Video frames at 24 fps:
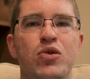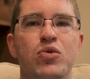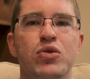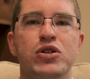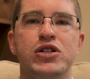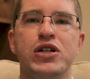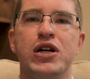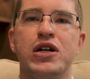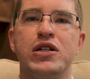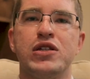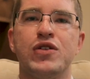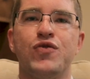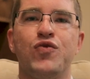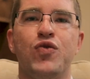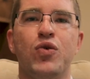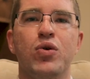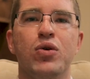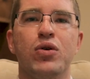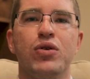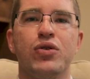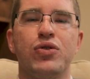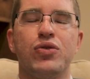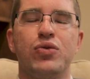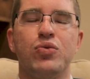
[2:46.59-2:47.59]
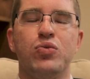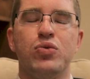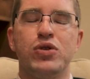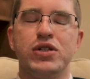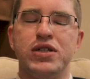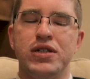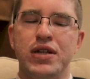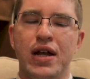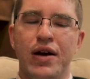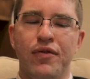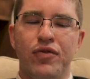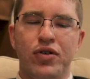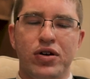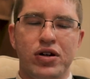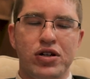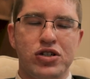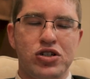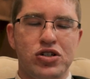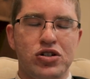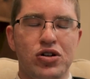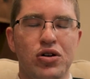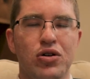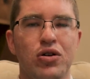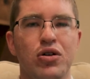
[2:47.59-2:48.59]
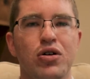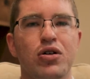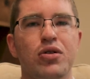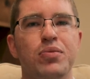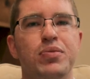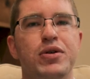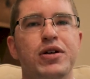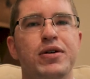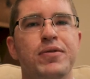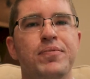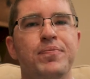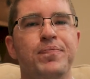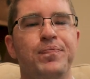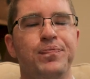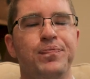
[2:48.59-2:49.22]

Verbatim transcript: which henceforth was never disturbed.